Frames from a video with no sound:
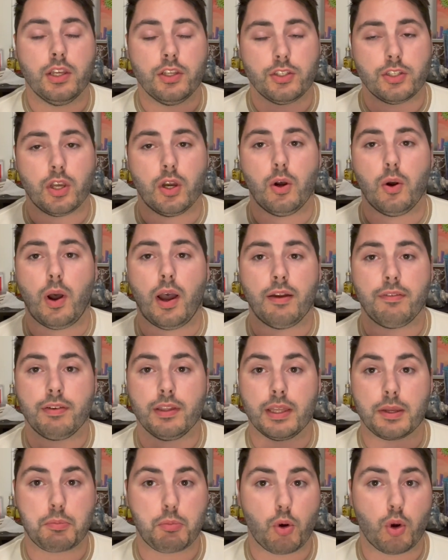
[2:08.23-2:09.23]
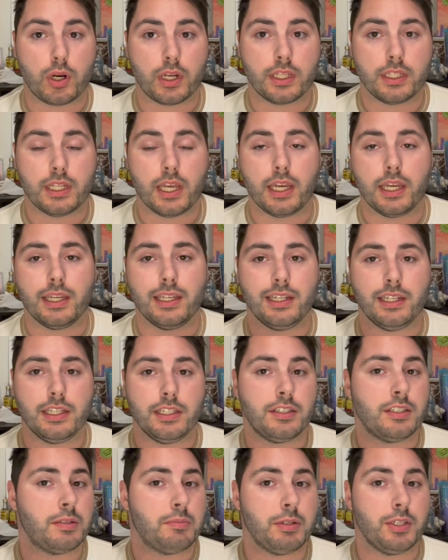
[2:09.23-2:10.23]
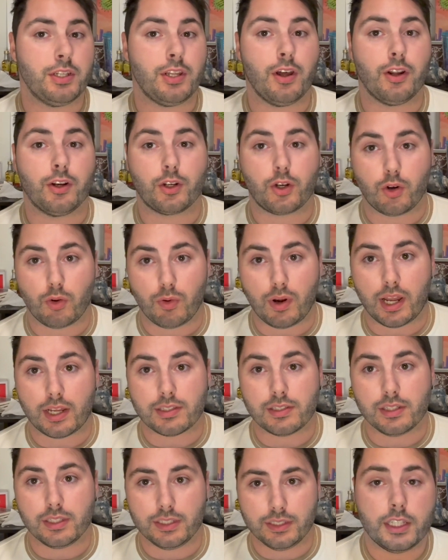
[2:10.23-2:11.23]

So I feel like boarding day needs to be done correctly.